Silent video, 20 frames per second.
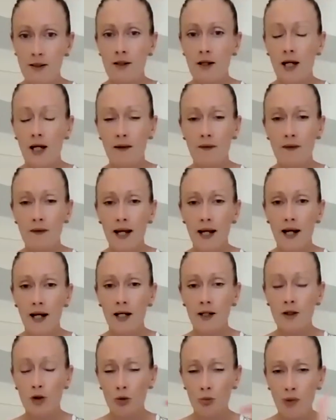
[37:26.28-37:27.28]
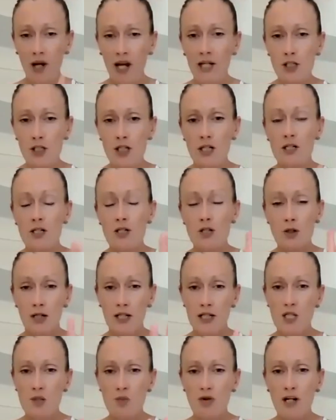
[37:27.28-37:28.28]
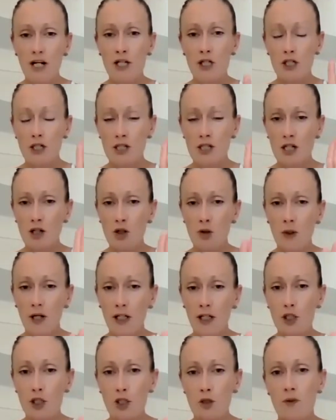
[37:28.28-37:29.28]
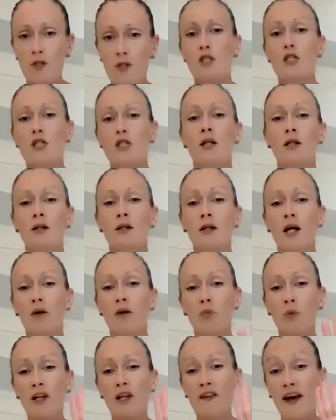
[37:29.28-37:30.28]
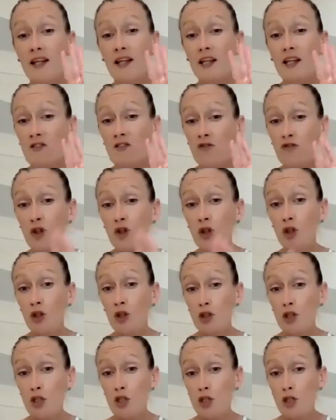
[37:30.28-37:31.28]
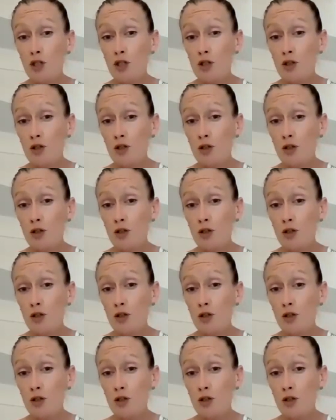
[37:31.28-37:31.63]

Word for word: And they are your passions, your inspirations, and your intuition. And when they converge,